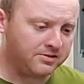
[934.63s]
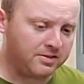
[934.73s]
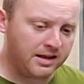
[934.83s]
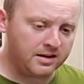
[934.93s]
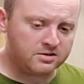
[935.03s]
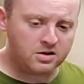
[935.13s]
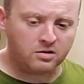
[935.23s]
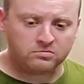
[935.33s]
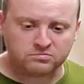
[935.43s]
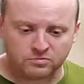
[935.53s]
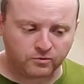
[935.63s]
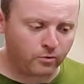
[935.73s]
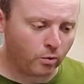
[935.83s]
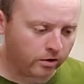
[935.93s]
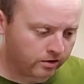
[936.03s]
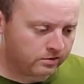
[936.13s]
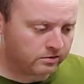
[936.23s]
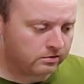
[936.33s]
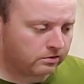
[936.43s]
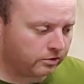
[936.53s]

It's then $3,000 or